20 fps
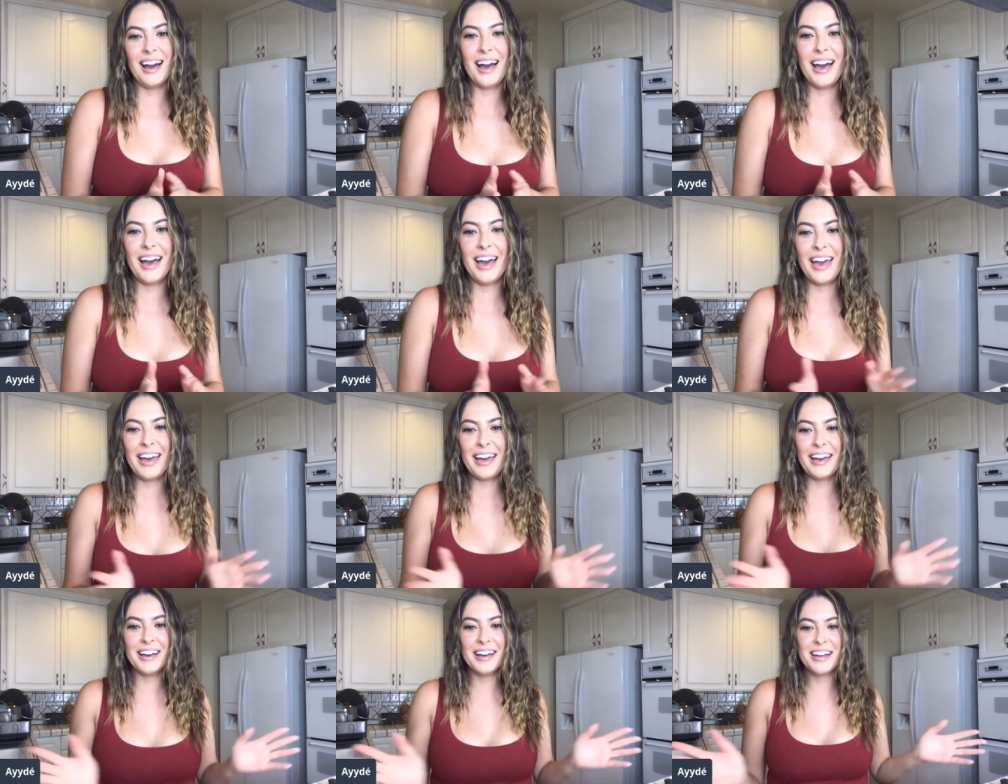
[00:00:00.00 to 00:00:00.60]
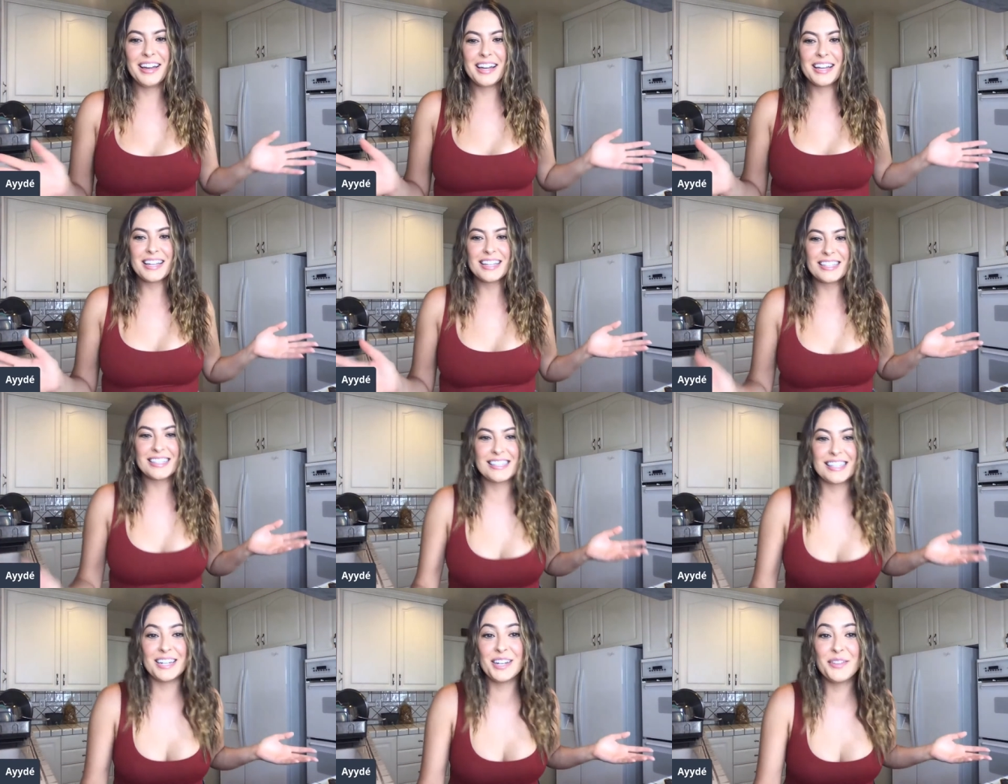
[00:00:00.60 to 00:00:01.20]
I
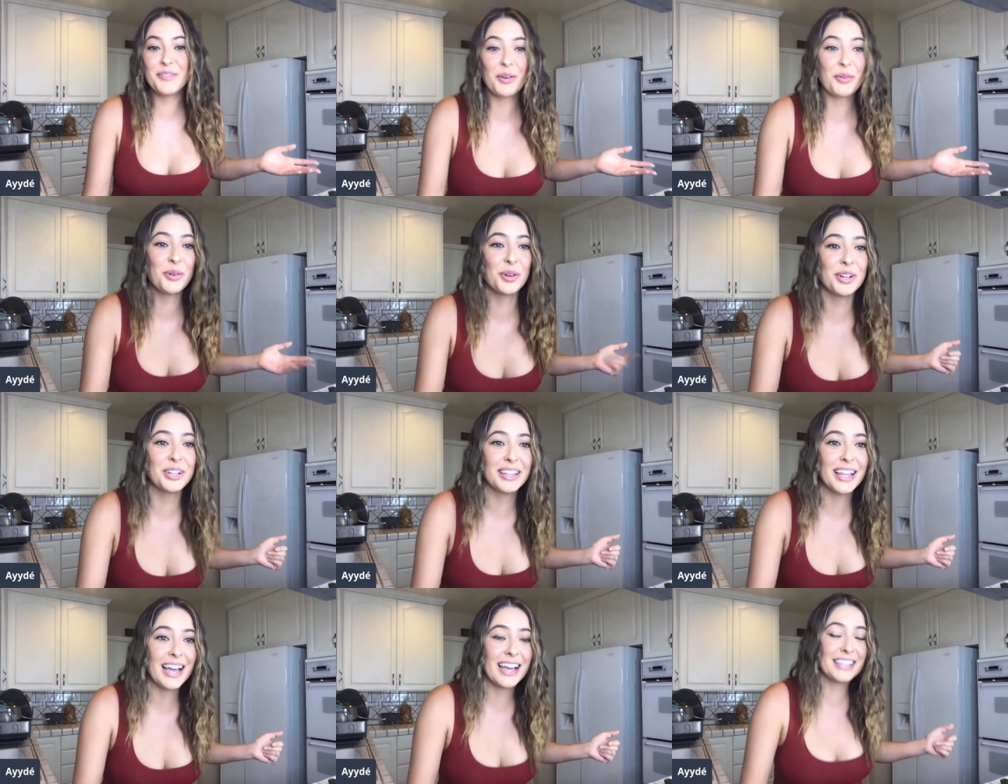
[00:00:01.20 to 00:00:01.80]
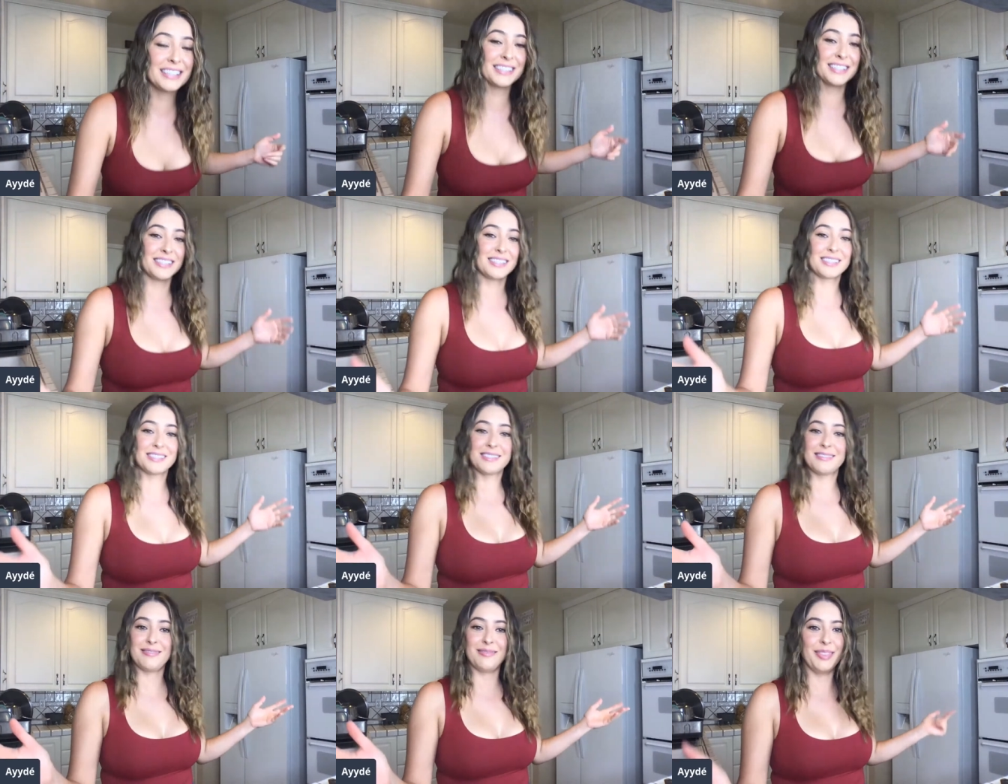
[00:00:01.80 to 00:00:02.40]
didn't even realize
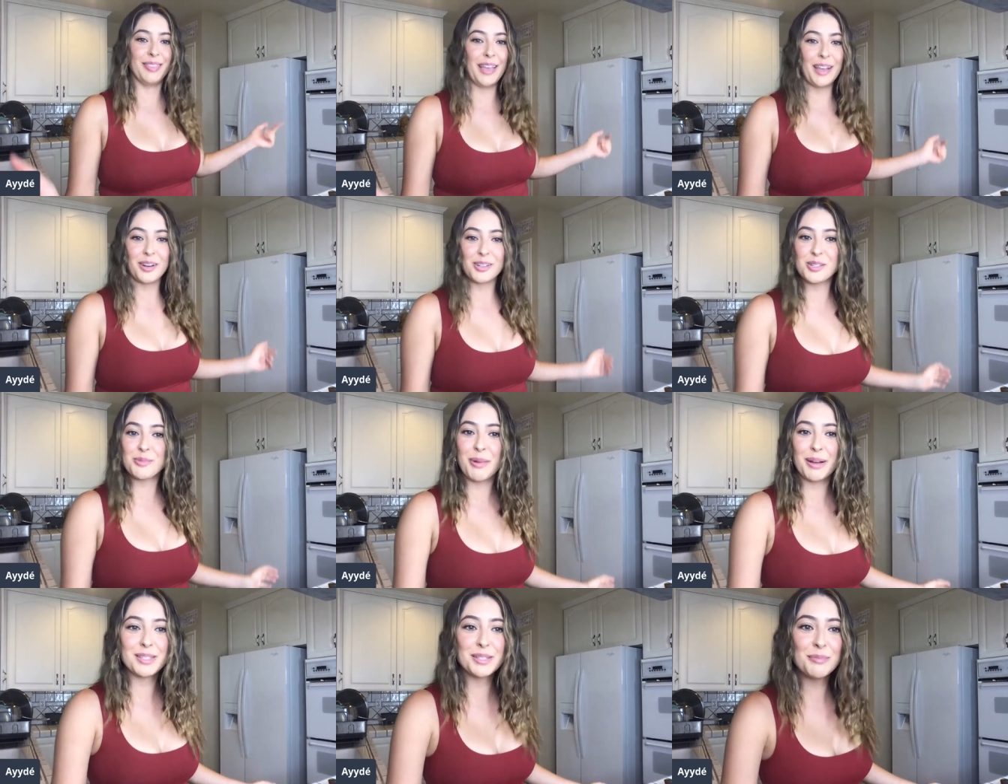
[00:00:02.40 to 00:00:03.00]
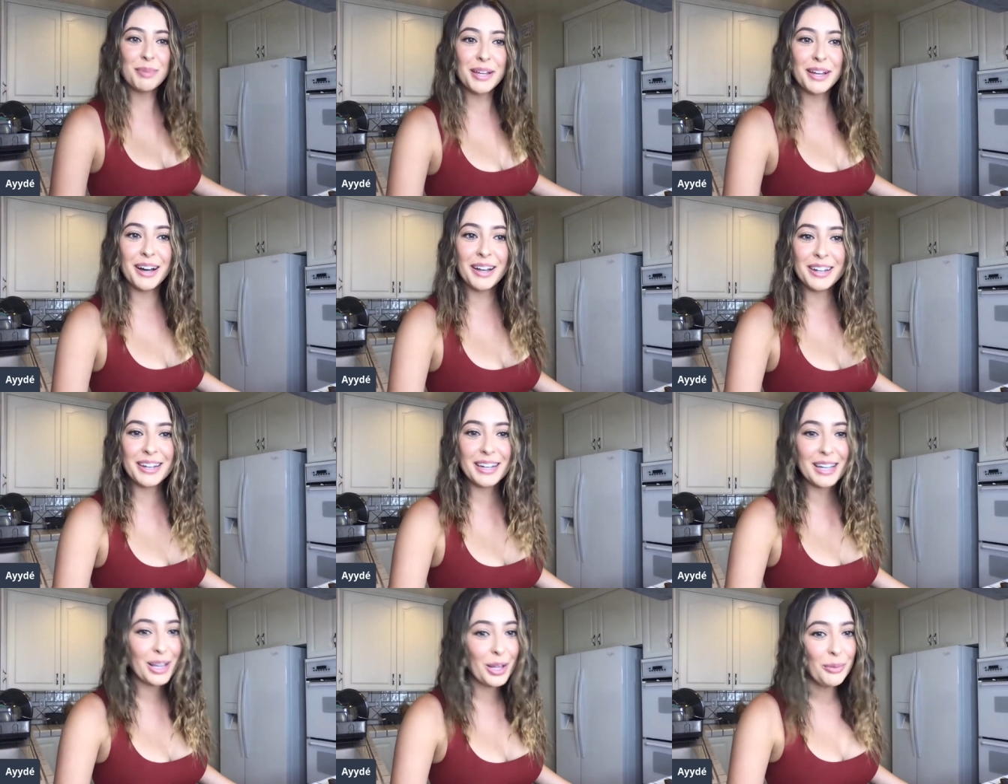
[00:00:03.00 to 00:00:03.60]
it's Lakers are about to be
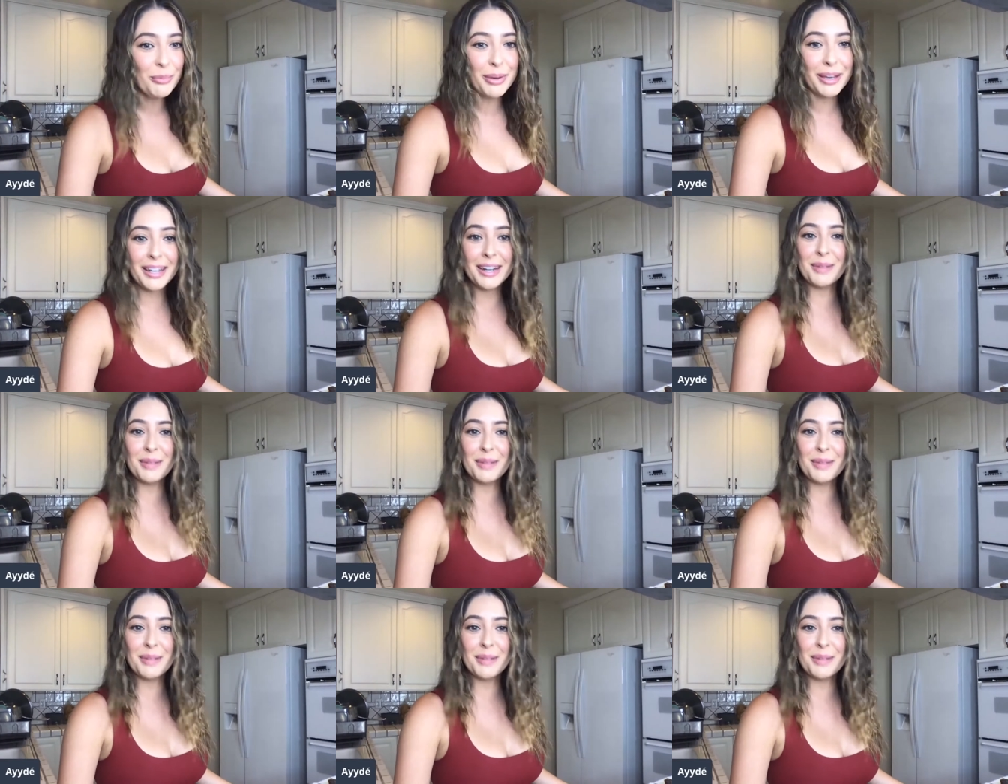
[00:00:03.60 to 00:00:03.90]
on in a little bit,